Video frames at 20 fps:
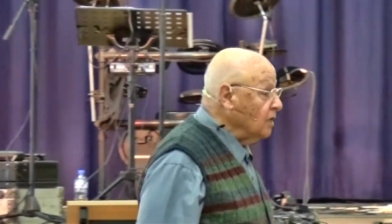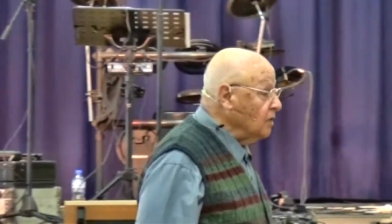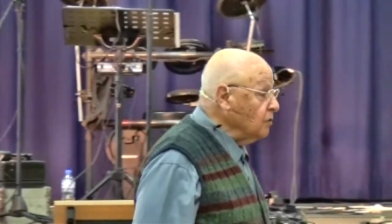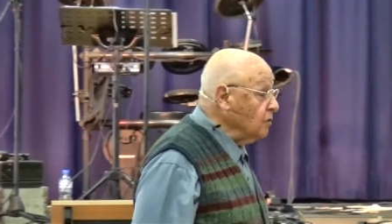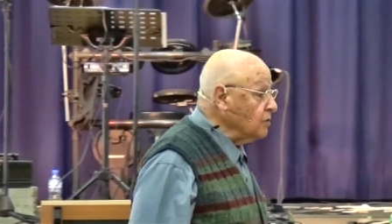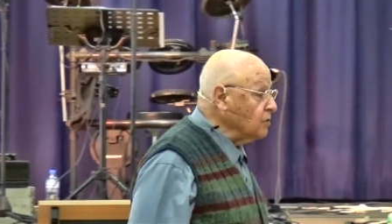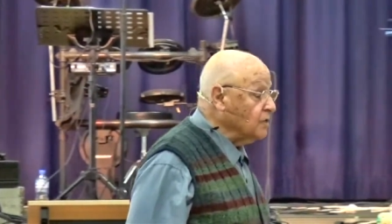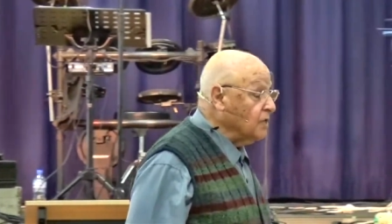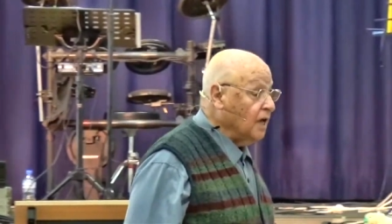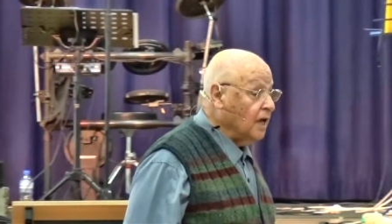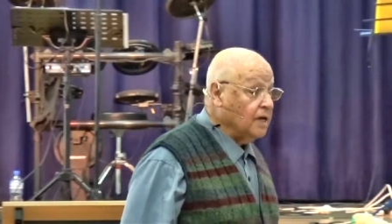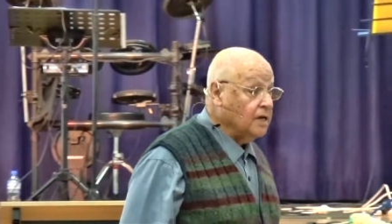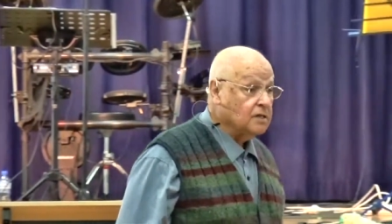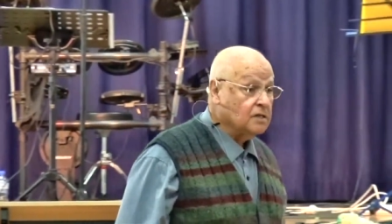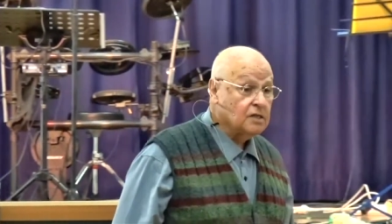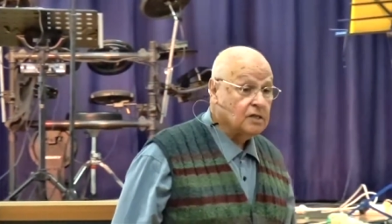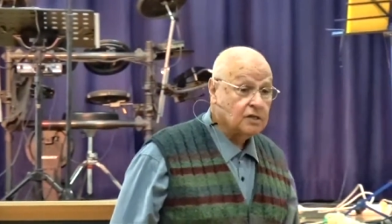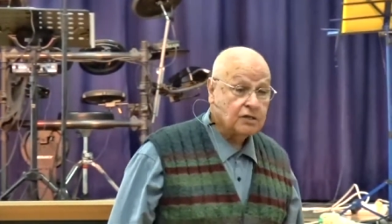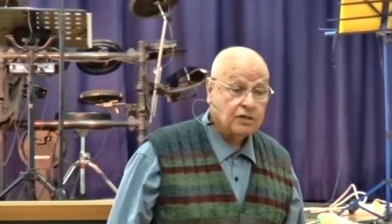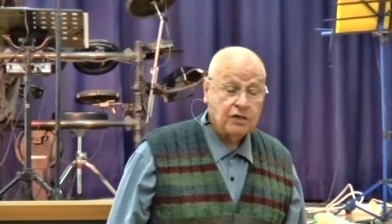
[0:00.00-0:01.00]
In those
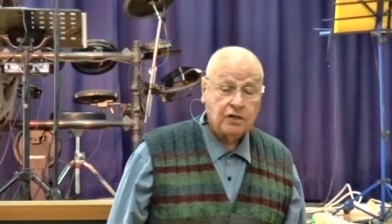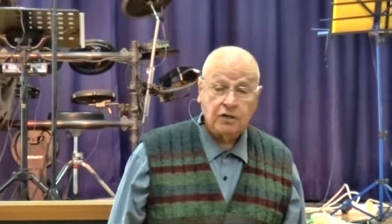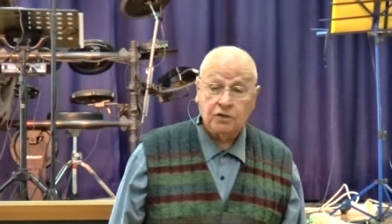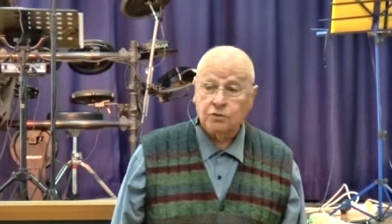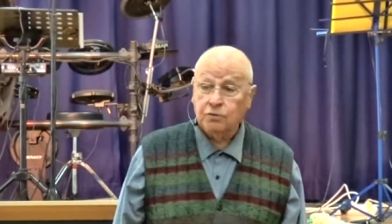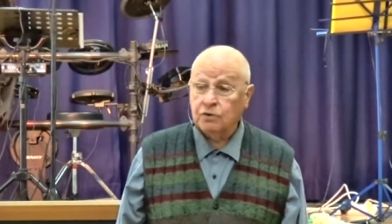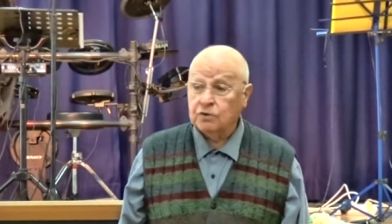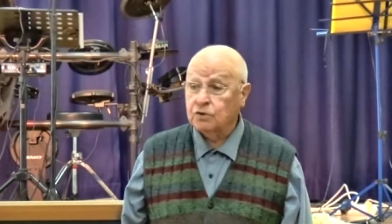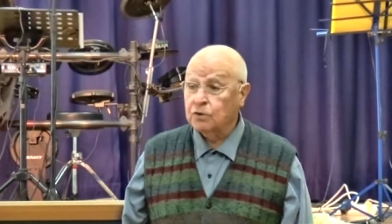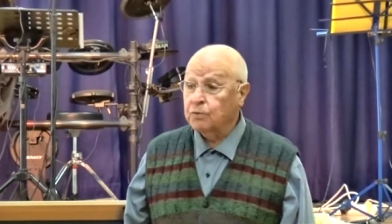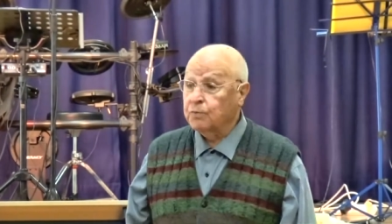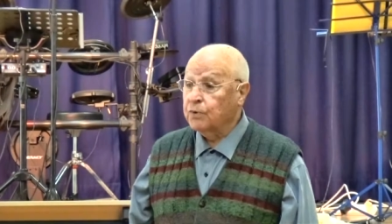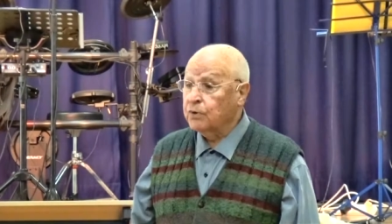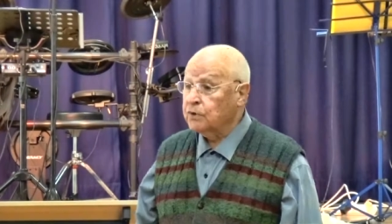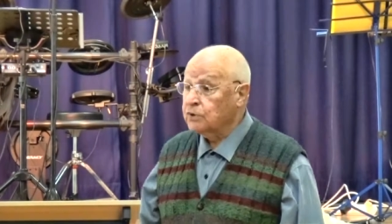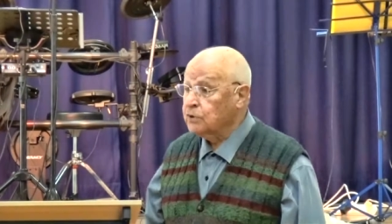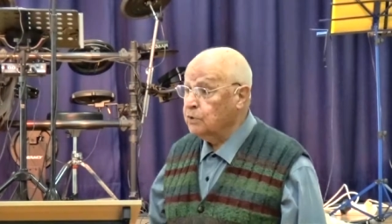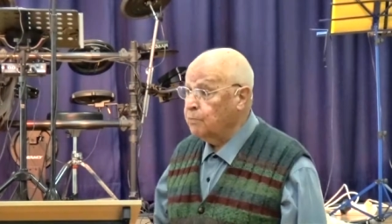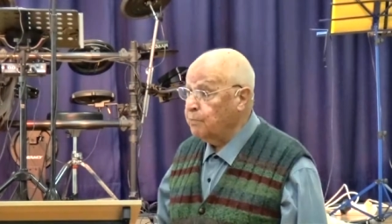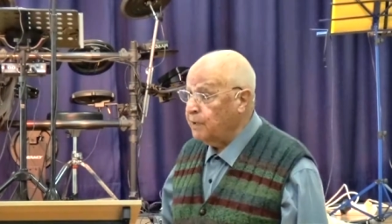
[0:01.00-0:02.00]
days, the church was
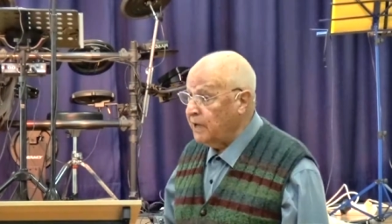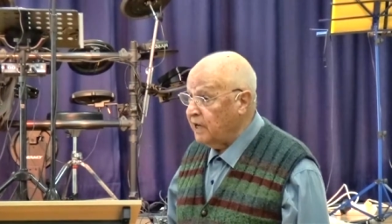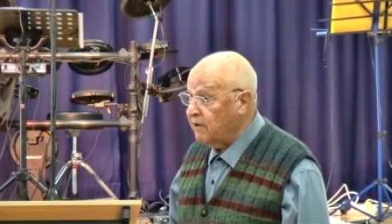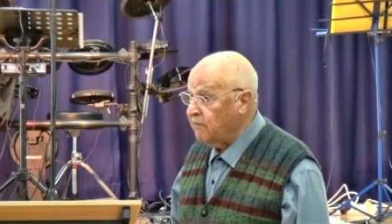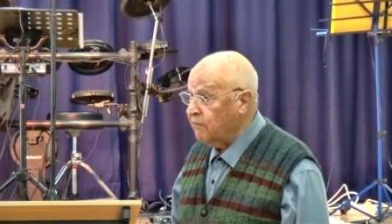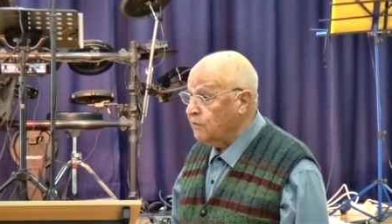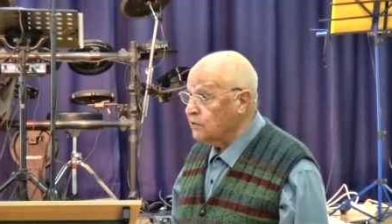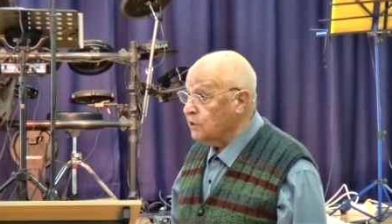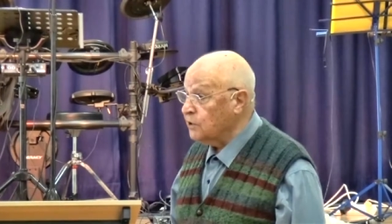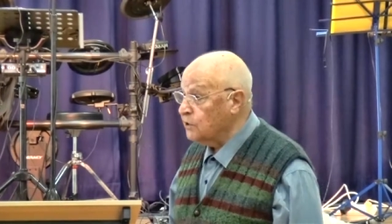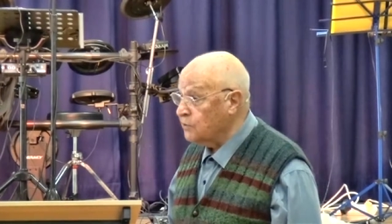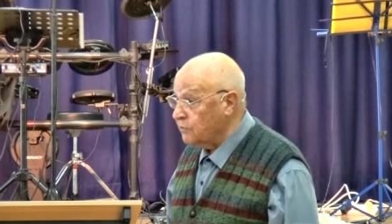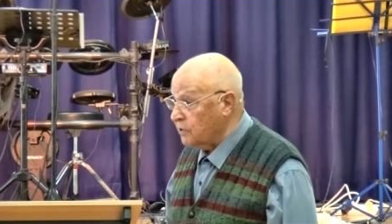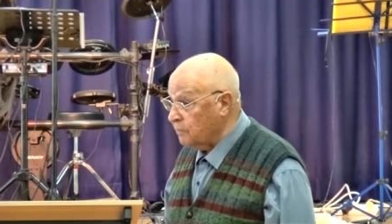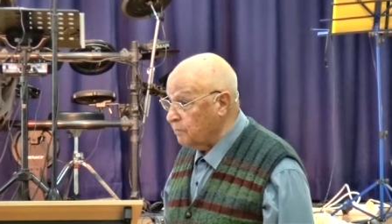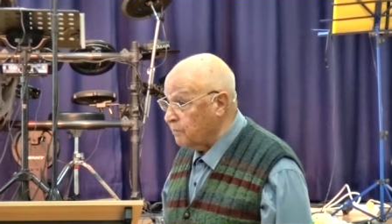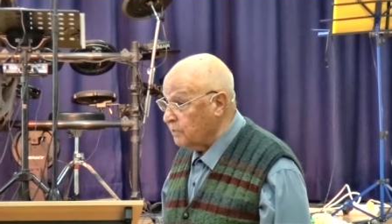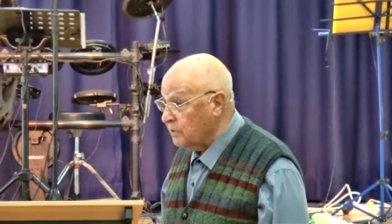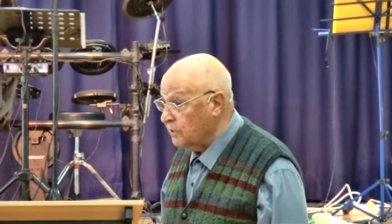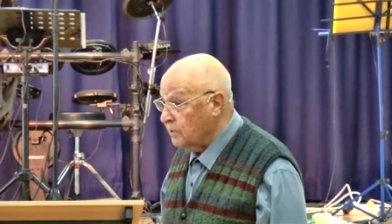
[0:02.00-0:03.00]
supposed to pay for the
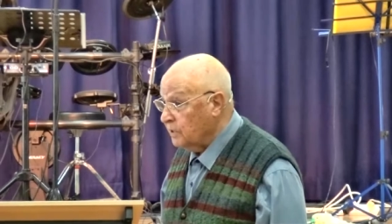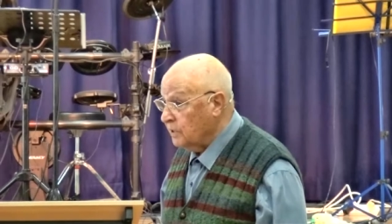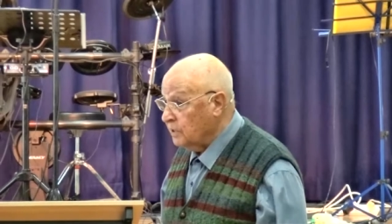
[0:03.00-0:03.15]
trip.